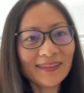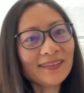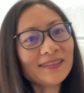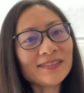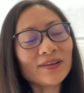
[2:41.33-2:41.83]

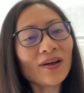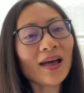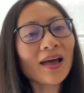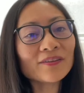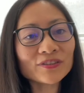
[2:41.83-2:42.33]
So
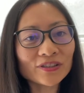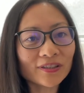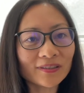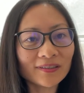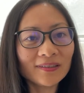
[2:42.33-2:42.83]

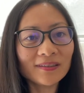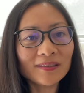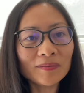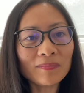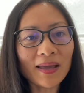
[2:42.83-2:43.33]
after
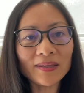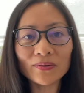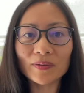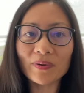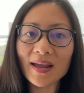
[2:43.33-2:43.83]
my
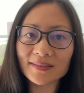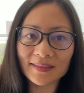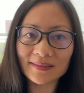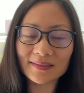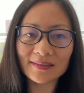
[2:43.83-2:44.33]
yoga
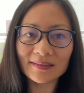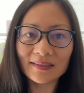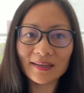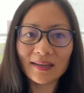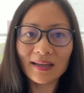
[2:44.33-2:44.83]
practice,
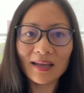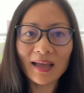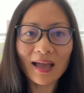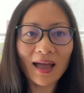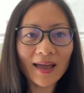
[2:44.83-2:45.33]

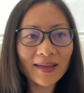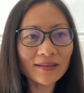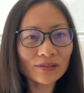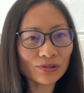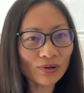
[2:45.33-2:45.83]
I
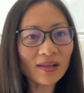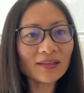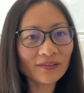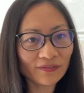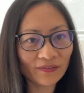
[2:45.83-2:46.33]

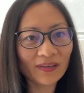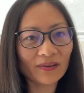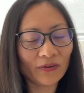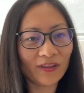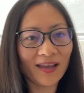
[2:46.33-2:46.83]
strongly
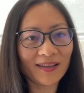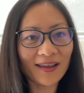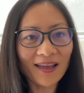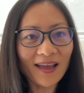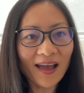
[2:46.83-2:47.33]
feel that
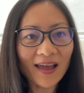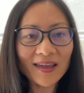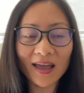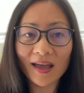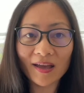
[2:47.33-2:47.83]
I
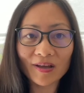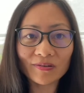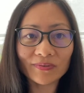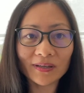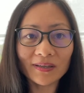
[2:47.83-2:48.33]
have
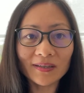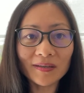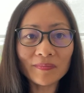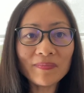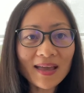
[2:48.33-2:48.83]
a
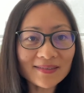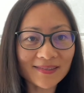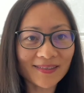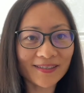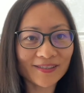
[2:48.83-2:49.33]

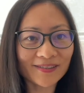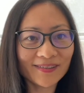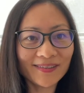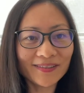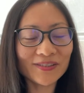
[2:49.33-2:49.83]
message
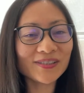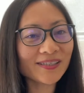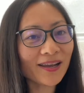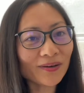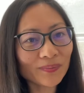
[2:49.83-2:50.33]
to
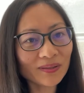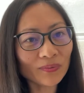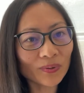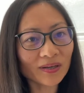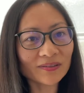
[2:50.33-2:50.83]
share with the
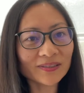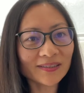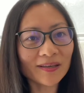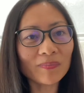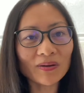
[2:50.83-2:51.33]
world
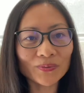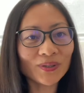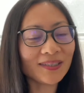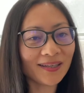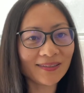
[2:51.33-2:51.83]
about
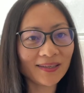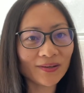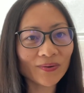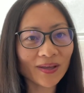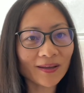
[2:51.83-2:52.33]
Kundalini
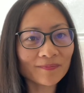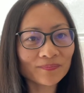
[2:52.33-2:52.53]
yoga.